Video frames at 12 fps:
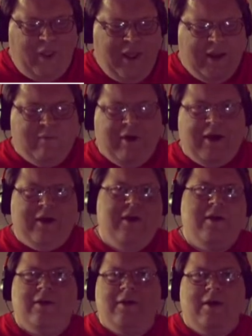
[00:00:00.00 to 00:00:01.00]
Anyway,
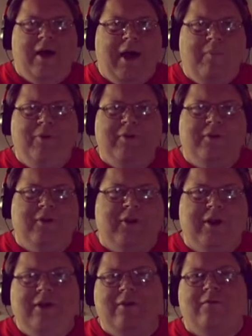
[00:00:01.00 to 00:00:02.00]
I'll put the
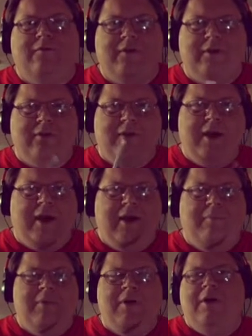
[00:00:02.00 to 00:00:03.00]
links for this
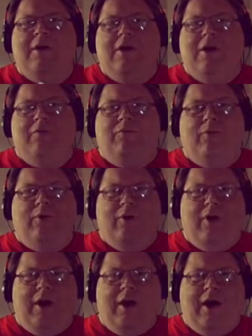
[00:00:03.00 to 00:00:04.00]
game
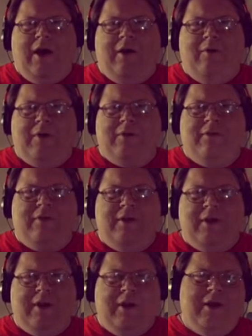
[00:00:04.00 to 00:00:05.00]
for iOS
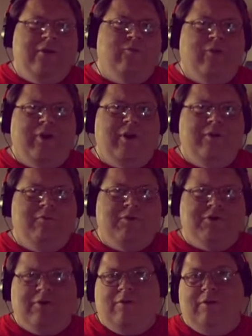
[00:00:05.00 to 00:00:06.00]
and Android,
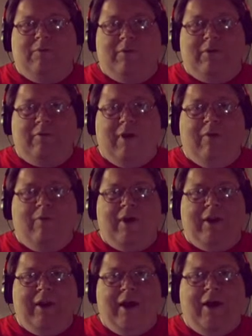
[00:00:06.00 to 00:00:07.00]
which are the only ones that are out
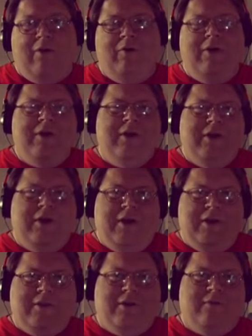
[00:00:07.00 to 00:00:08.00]
right now,
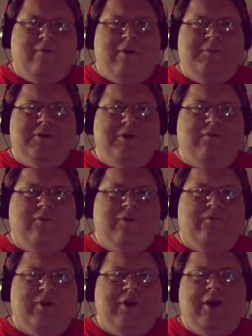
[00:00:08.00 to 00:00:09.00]
in the description for
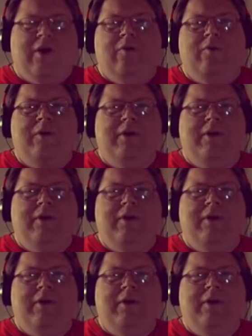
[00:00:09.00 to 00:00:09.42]
the video.